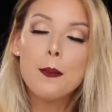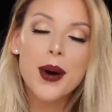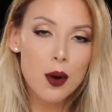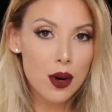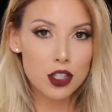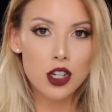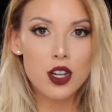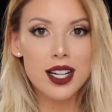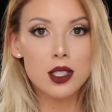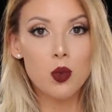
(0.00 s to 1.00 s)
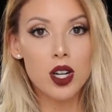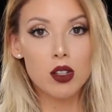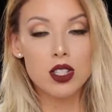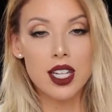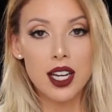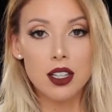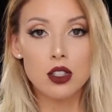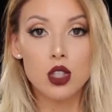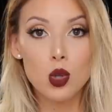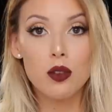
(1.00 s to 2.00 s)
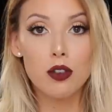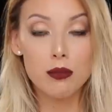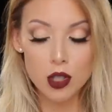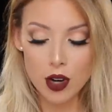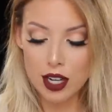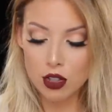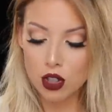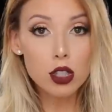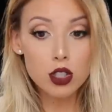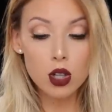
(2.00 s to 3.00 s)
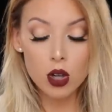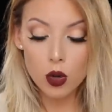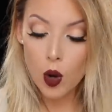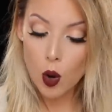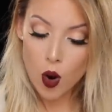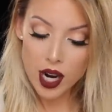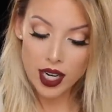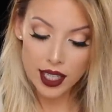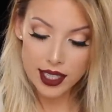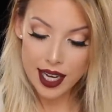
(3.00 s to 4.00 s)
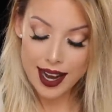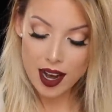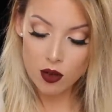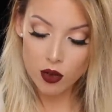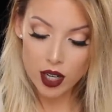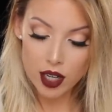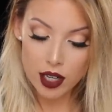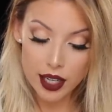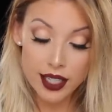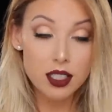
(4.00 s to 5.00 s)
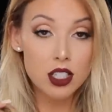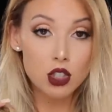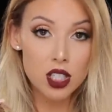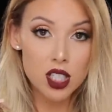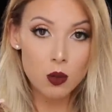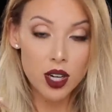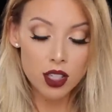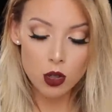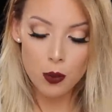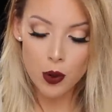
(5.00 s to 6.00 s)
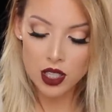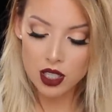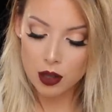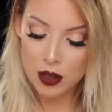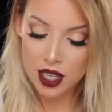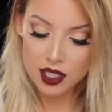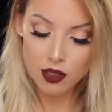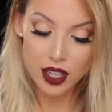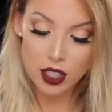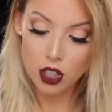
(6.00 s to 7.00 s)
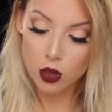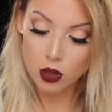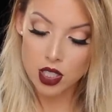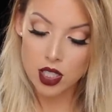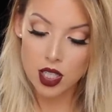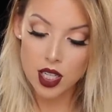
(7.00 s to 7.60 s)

But I wanna show you guys what it looks like to do it from scratch. Also, why I like to have uh, extensions in when I do a ponytail because if I don't,